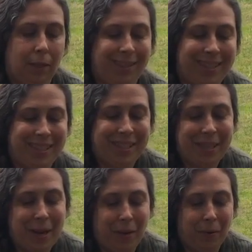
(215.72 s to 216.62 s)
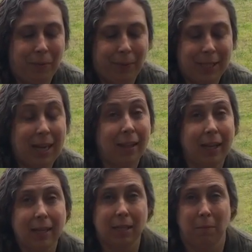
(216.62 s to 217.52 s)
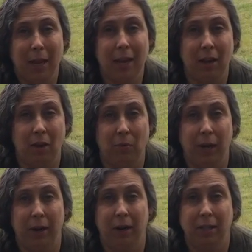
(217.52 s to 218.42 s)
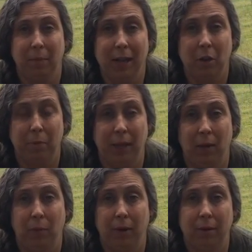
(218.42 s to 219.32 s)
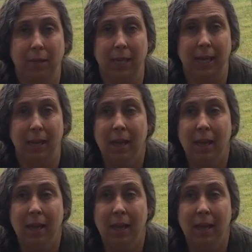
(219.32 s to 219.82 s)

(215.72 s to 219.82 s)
So it's not like a tomato plant where there's like